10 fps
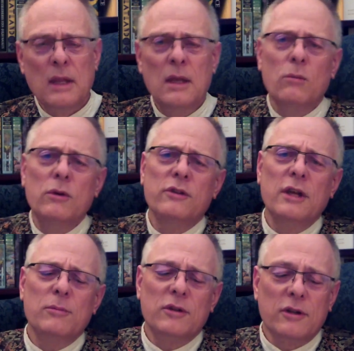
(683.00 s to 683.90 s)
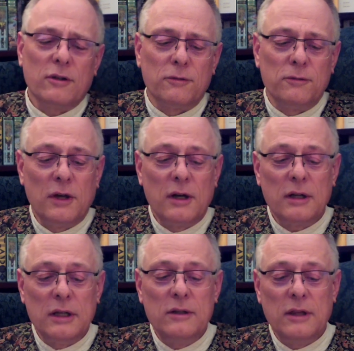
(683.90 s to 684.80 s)
We slept till far
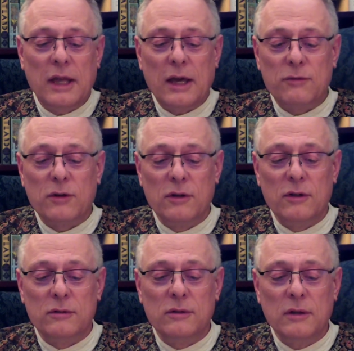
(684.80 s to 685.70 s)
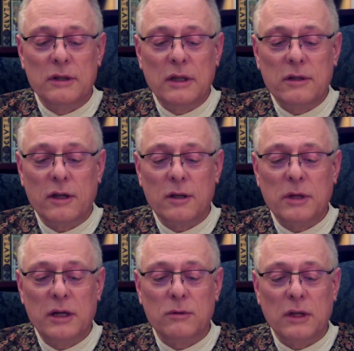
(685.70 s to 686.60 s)
into the afternoon, and then got up
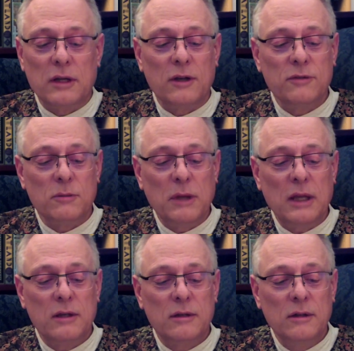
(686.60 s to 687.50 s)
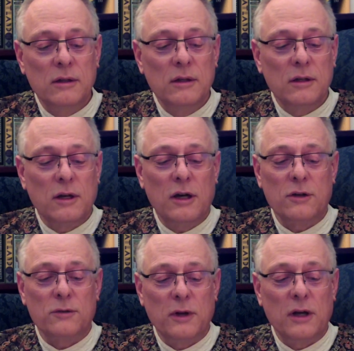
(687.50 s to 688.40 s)
hungry enough to make
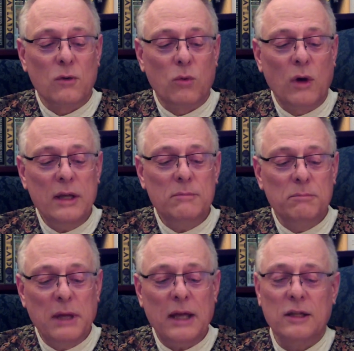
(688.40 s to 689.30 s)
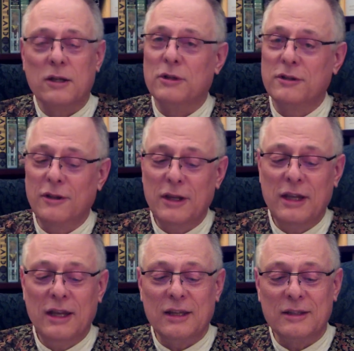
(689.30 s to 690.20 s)
cotter fare quite palatable to the
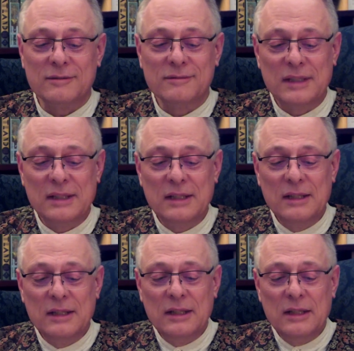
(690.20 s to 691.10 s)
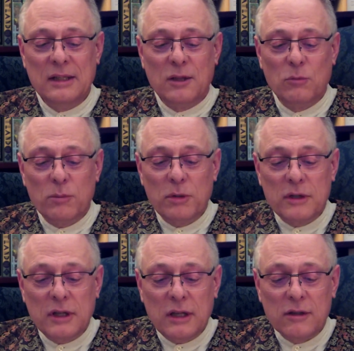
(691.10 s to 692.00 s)
king, the more
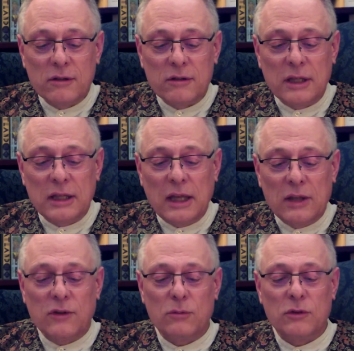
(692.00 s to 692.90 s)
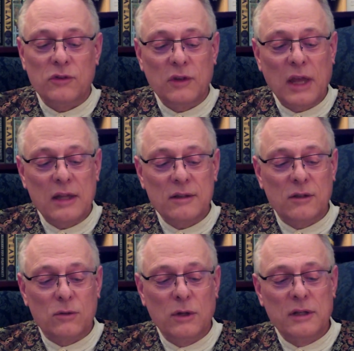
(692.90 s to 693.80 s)
particularly as it was scant in
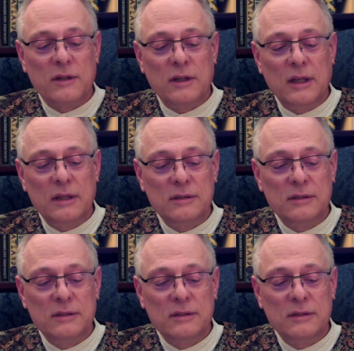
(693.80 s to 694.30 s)
quantity,